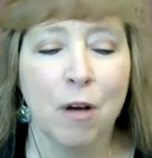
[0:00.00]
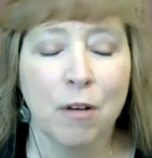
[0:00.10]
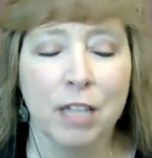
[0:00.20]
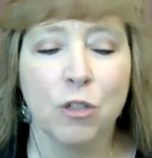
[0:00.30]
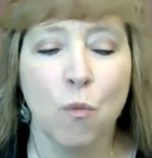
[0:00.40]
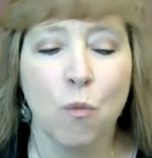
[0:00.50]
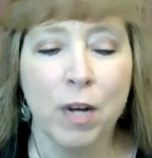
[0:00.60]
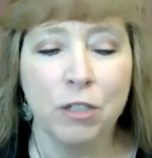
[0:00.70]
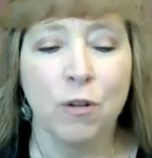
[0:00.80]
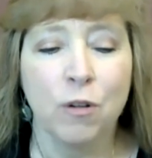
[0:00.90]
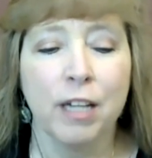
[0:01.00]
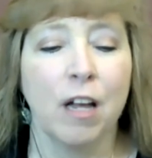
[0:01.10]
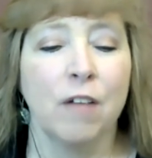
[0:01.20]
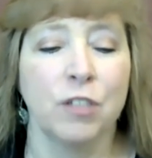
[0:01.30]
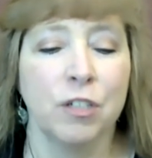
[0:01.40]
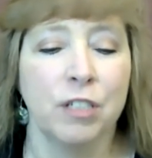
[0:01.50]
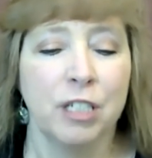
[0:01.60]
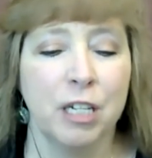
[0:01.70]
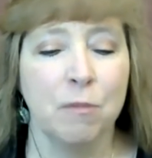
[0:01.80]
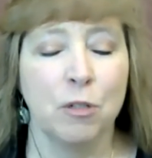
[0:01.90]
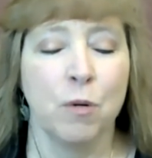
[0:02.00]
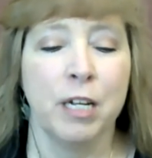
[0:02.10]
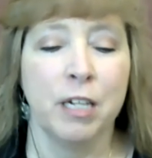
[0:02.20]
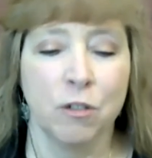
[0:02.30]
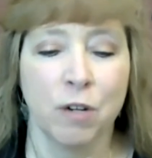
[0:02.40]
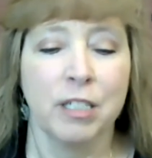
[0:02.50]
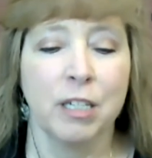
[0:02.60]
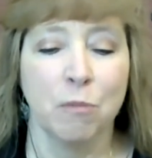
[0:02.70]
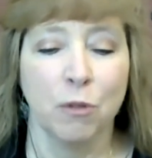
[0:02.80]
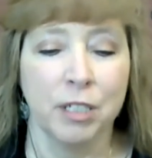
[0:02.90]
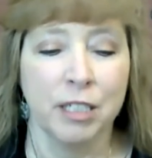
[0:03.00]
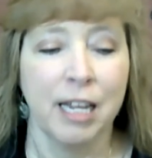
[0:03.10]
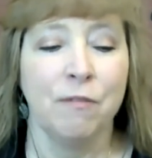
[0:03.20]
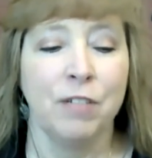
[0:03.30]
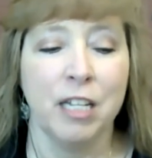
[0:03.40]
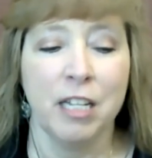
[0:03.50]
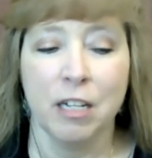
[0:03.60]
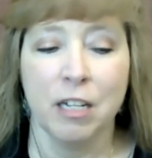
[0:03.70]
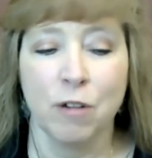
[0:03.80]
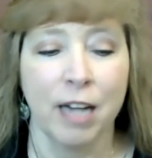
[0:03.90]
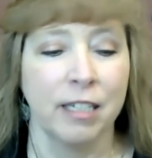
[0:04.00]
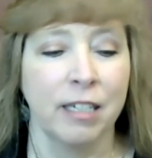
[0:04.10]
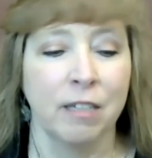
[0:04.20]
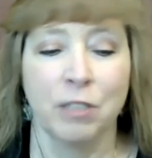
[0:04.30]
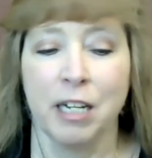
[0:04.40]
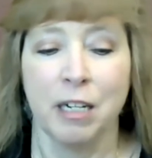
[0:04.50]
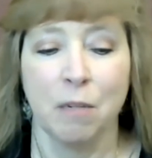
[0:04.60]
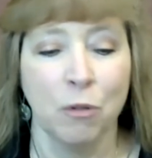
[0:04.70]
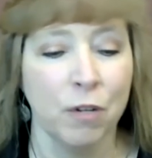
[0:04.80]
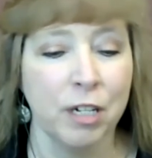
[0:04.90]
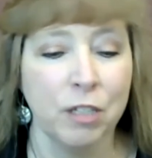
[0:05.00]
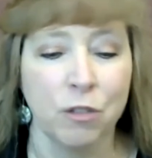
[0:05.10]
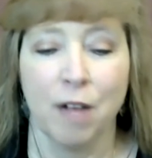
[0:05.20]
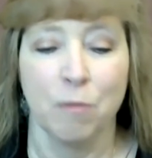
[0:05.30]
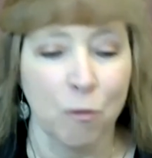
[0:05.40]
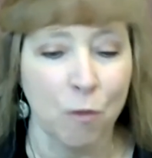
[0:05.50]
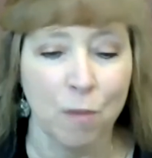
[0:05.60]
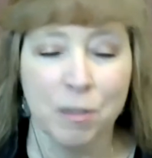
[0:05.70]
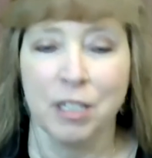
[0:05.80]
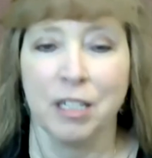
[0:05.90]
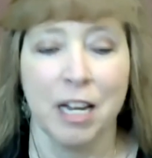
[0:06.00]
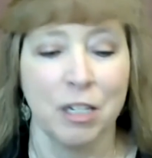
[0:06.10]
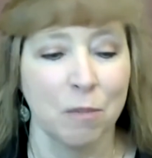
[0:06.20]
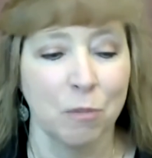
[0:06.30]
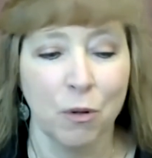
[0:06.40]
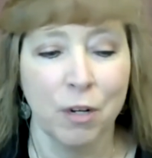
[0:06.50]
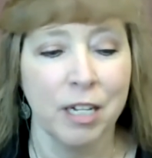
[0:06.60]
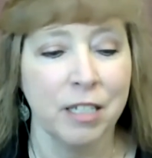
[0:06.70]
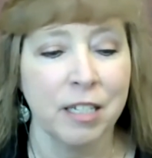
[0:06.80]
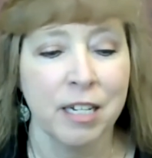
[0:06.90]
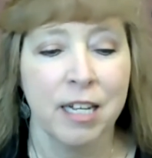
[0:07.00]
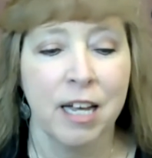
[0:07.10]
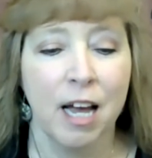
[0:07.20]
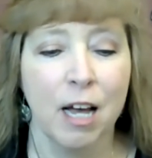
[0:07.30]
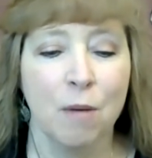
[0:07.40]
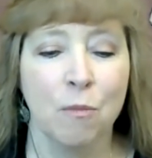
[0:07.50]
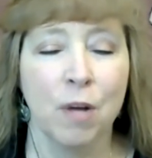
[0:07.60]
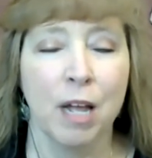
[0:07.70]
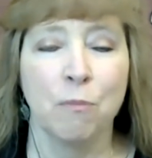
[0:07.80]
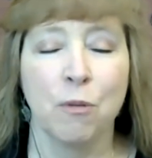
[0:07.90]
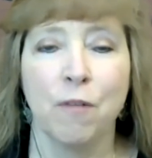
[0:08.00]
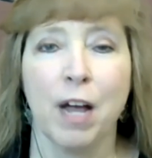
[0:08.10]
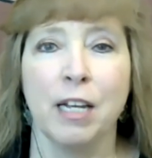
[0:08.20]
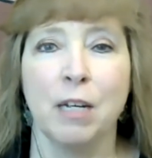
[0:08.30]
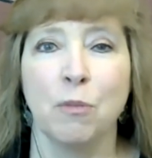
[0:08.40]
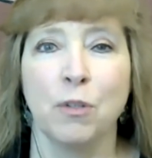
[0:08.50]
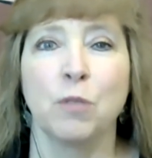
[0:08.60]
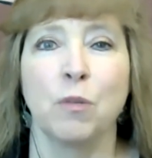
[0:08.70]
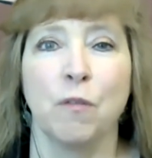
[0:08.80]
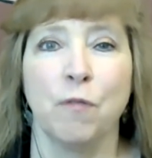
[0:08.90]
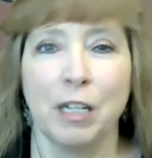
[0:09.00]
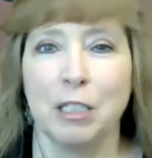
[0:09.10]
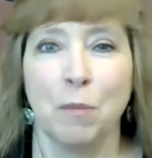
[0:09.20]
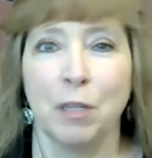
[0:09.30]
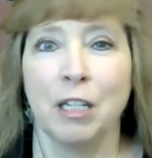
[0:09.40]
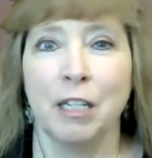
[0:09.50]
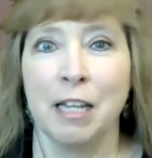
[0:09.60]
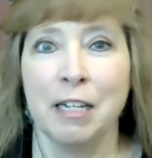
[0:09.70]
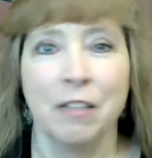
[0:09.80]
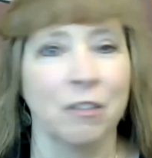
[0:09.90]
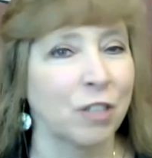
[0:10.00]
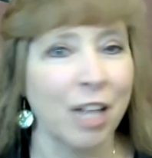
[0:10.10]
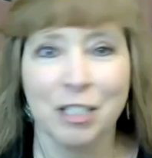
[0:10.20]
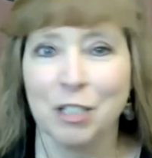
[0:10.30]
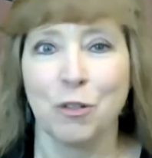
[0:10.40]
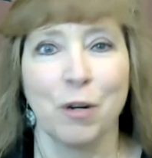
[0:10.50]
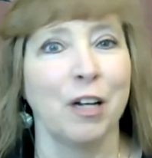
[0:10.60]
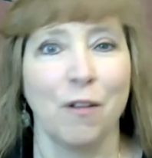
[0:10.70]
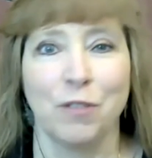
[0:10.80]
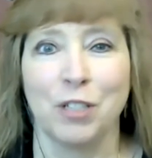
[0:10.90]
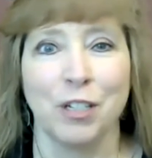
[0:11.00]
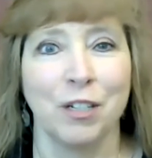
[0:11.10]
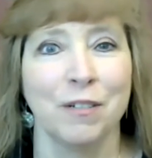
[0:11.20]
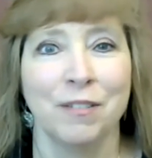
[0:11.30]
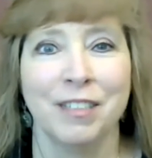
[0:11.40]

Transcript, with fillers: Okay, so what trade-offs do you see between addressing employee safety, attracting and retaining employees, driving performance, engaging employees, and providing employees with the flexibility they need? There's lots of trade-offs here.